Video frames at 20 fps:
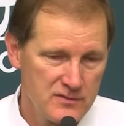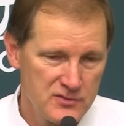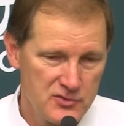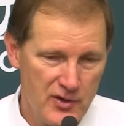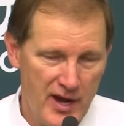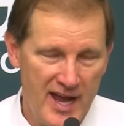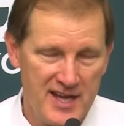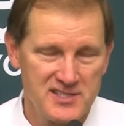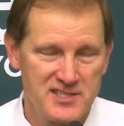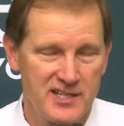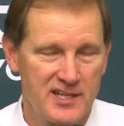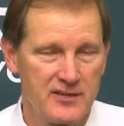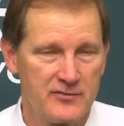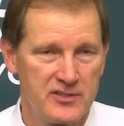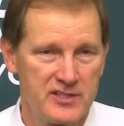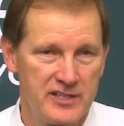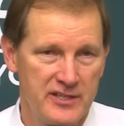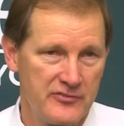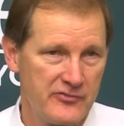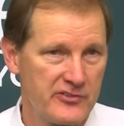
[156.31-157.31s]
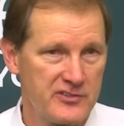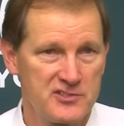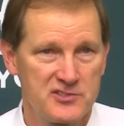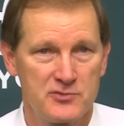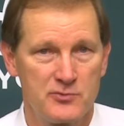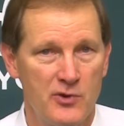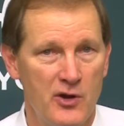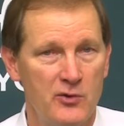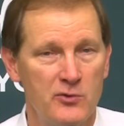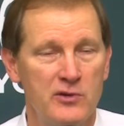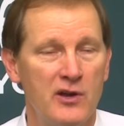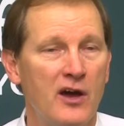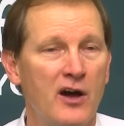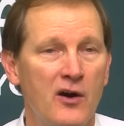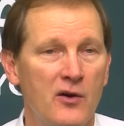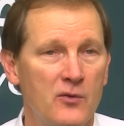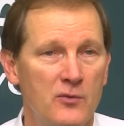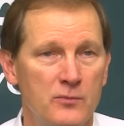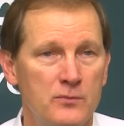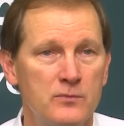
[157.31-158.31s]
drastic of a difference road and
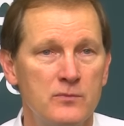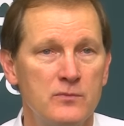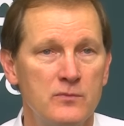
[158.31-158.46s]
home.